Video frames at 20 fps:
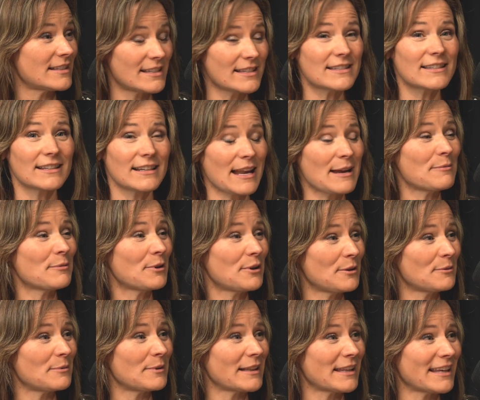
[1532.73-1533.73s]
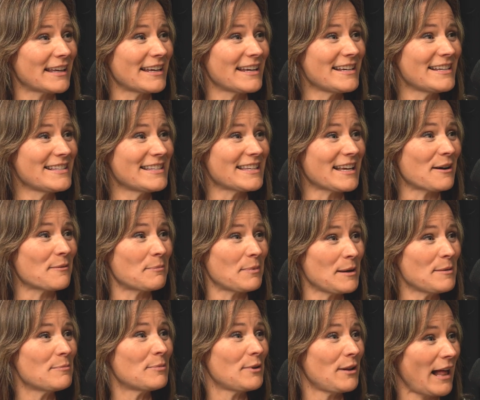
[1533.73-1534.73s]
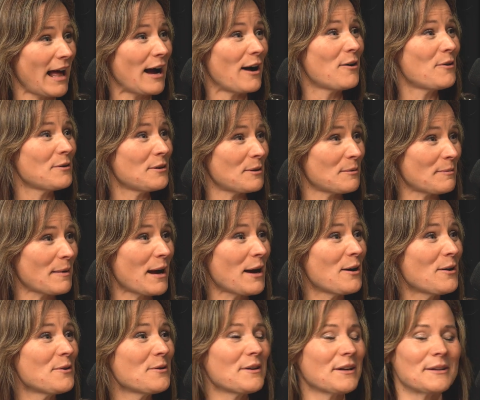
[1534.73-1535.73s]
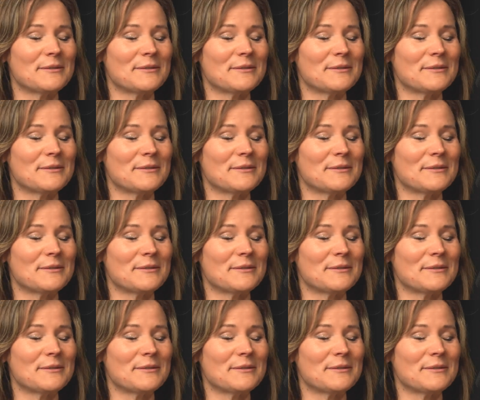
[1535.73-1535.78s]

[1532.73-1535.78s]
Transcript: Is this a neighborhood with kids? Are people out and about?